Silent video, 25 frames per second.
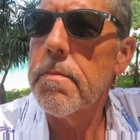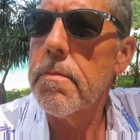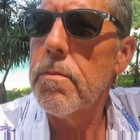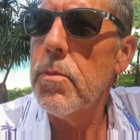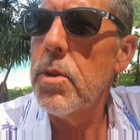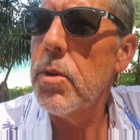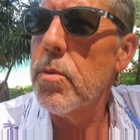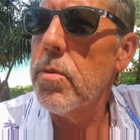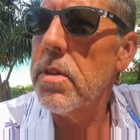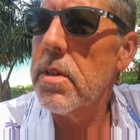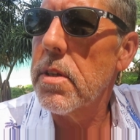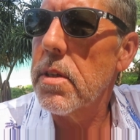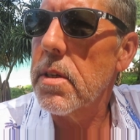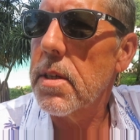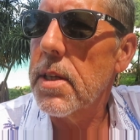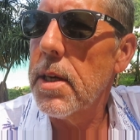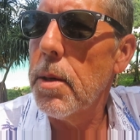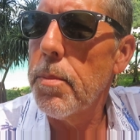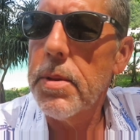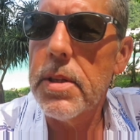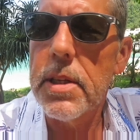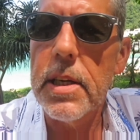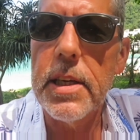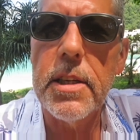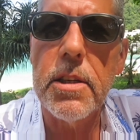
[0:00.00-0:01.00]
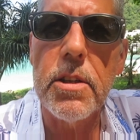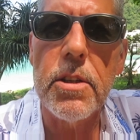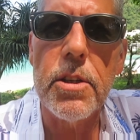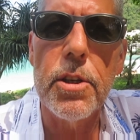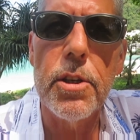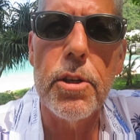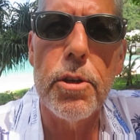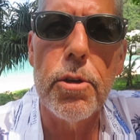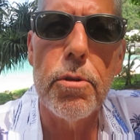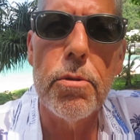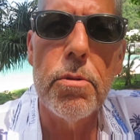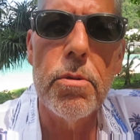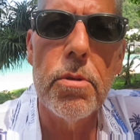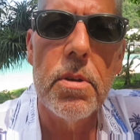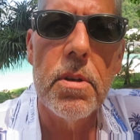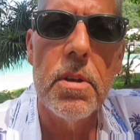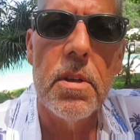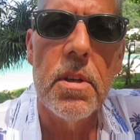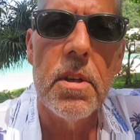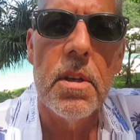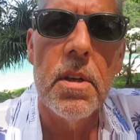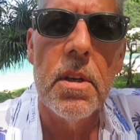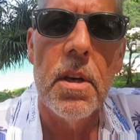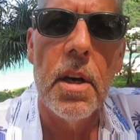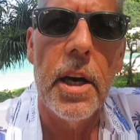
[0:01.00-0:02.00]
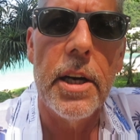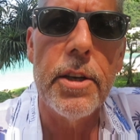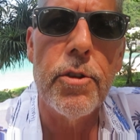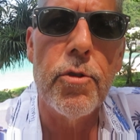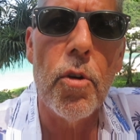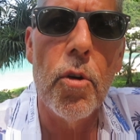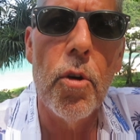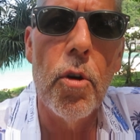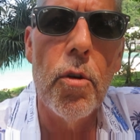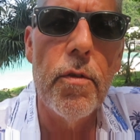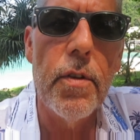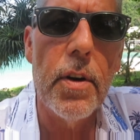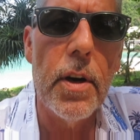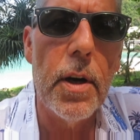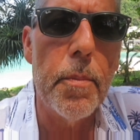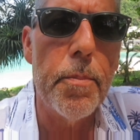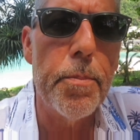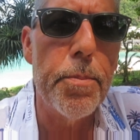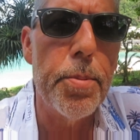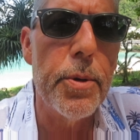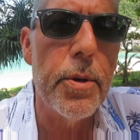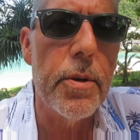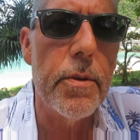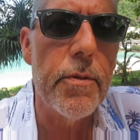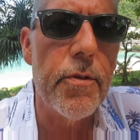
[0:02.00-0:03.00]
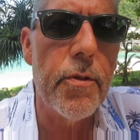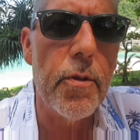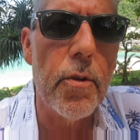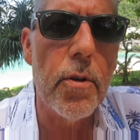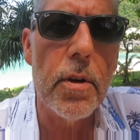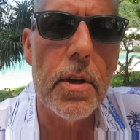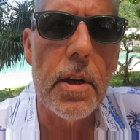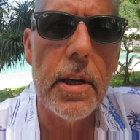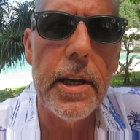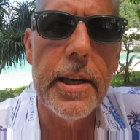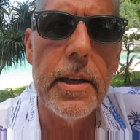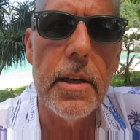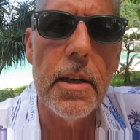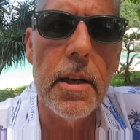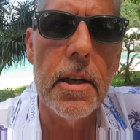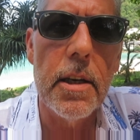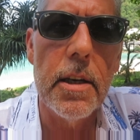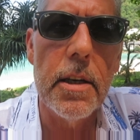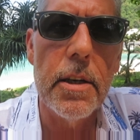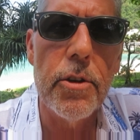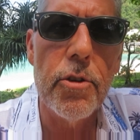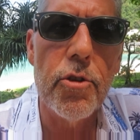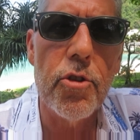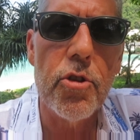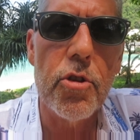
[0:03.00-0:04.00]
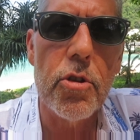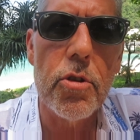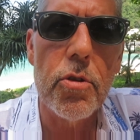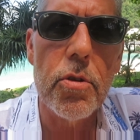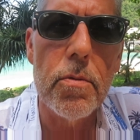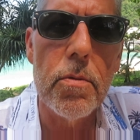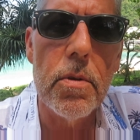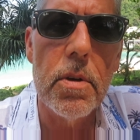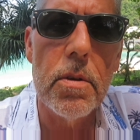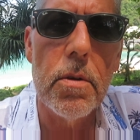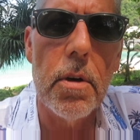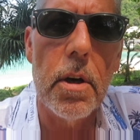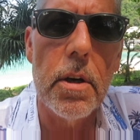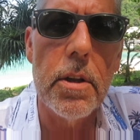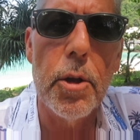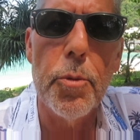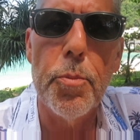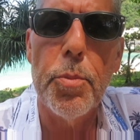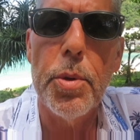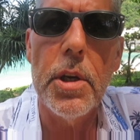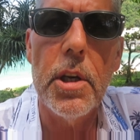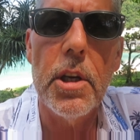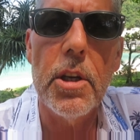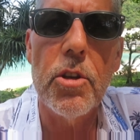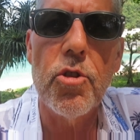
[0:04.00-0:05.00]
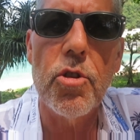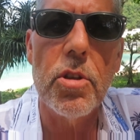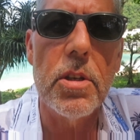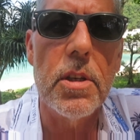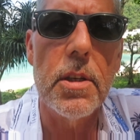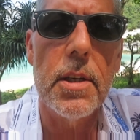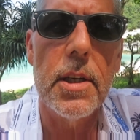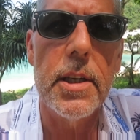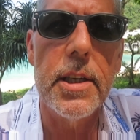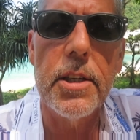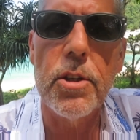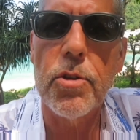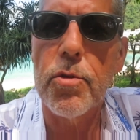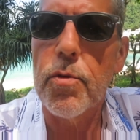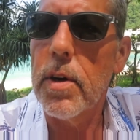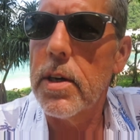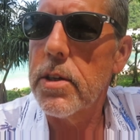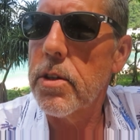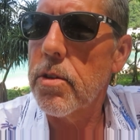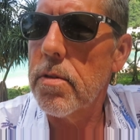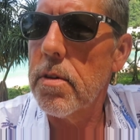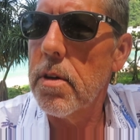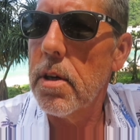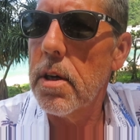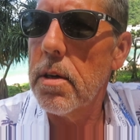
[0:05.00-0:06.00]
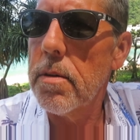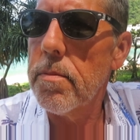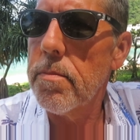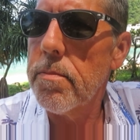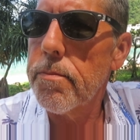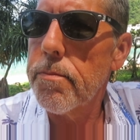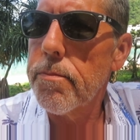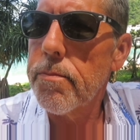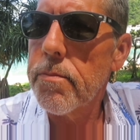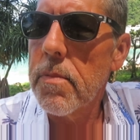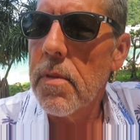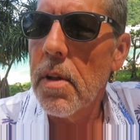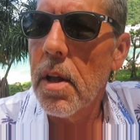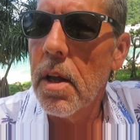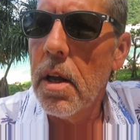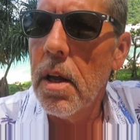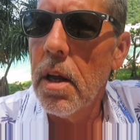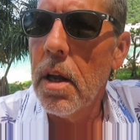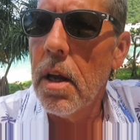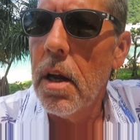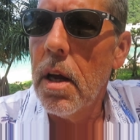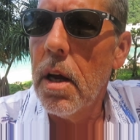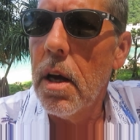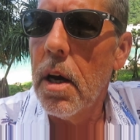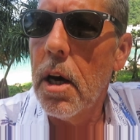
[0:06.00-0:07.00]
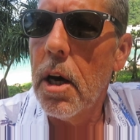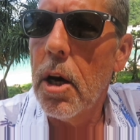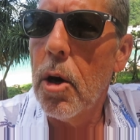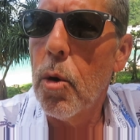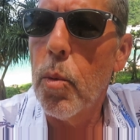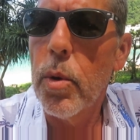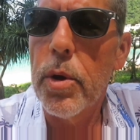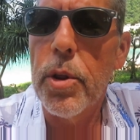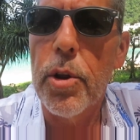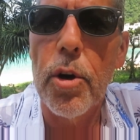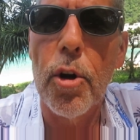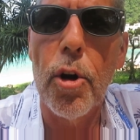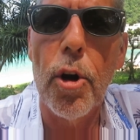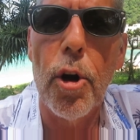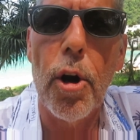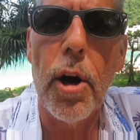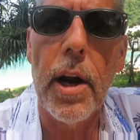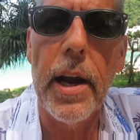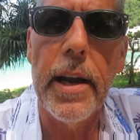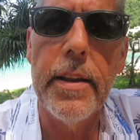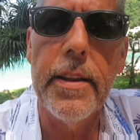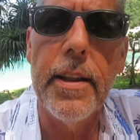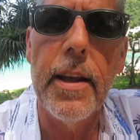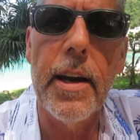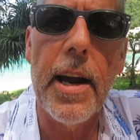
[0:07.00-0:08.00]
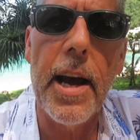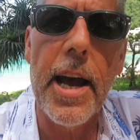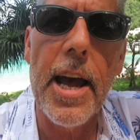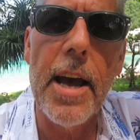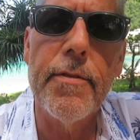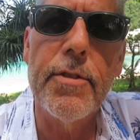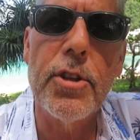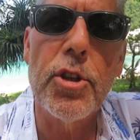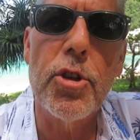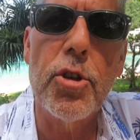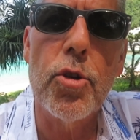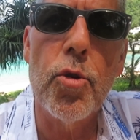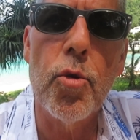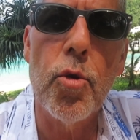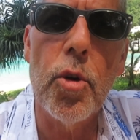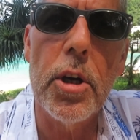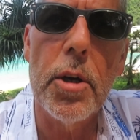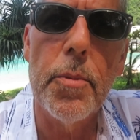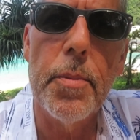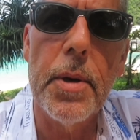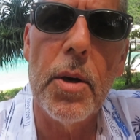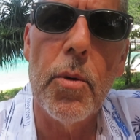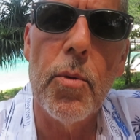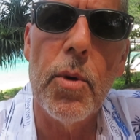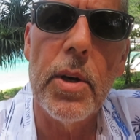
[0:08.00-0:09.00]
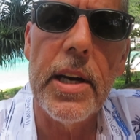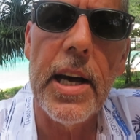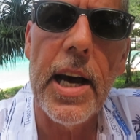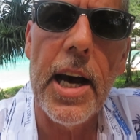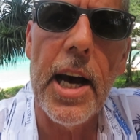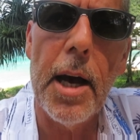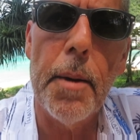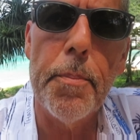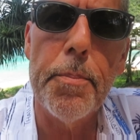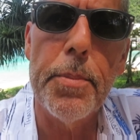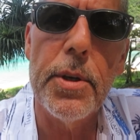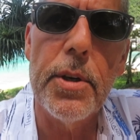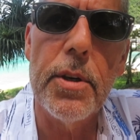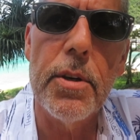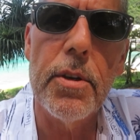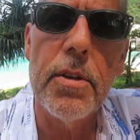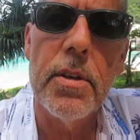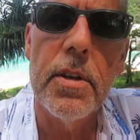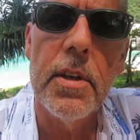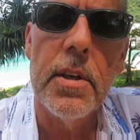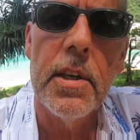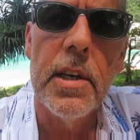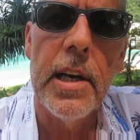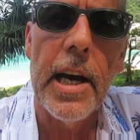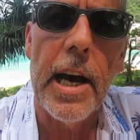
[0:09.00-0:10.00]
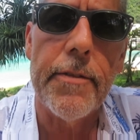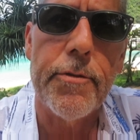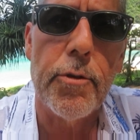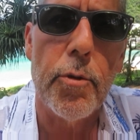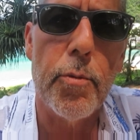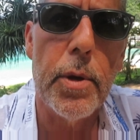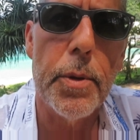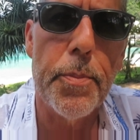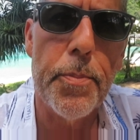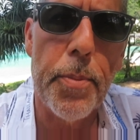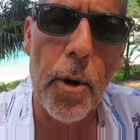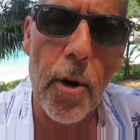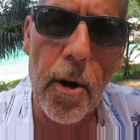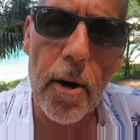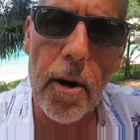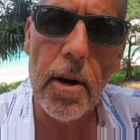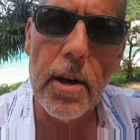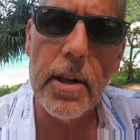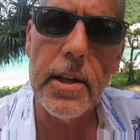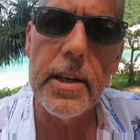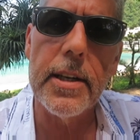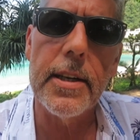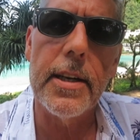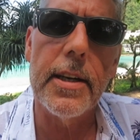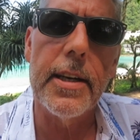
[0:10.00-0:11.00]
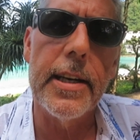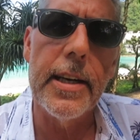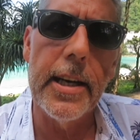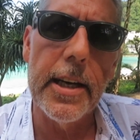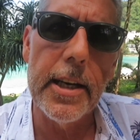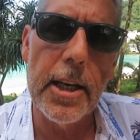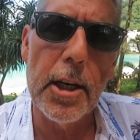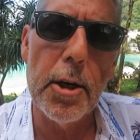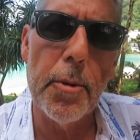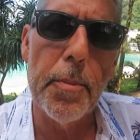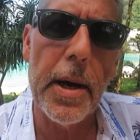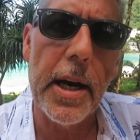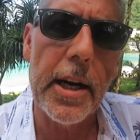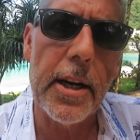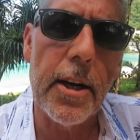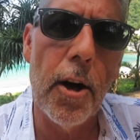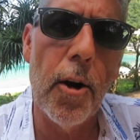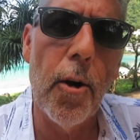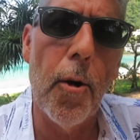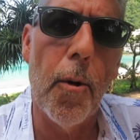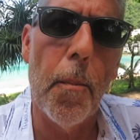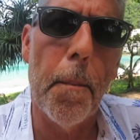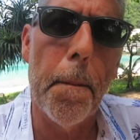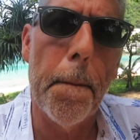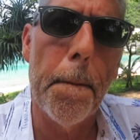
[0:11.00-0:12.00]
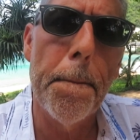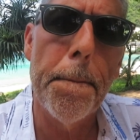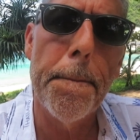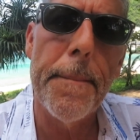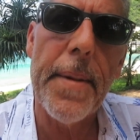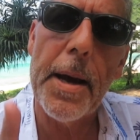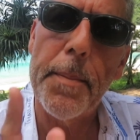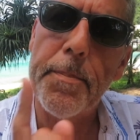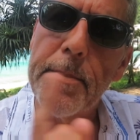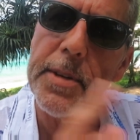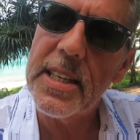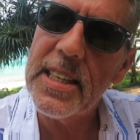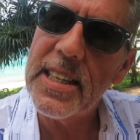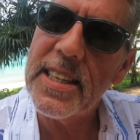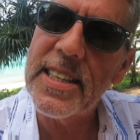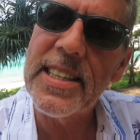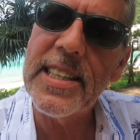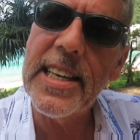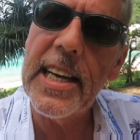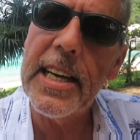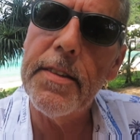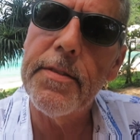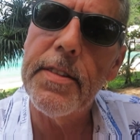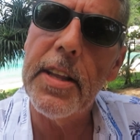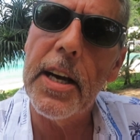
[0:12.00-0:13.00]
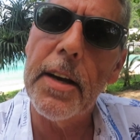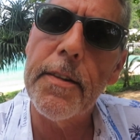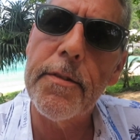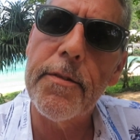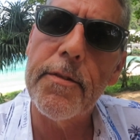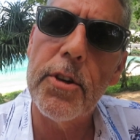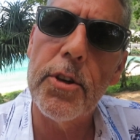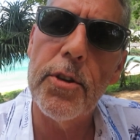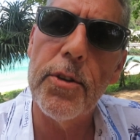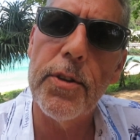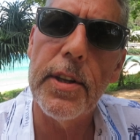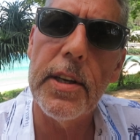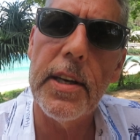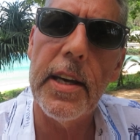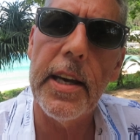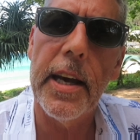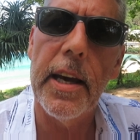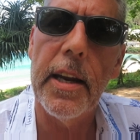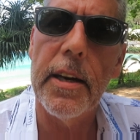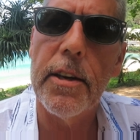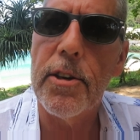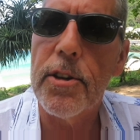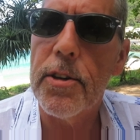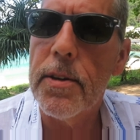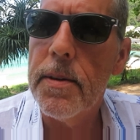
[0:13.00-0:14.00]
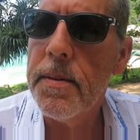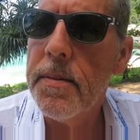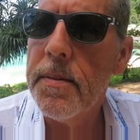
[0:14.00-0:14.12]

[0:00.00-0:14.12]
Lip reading: what was it, a couple days ago, I drove up for a late lunch on the beach in a nice restaurant with her. And then I have a story about what happened after we parted and I headed back home. I'm going to save that to the end.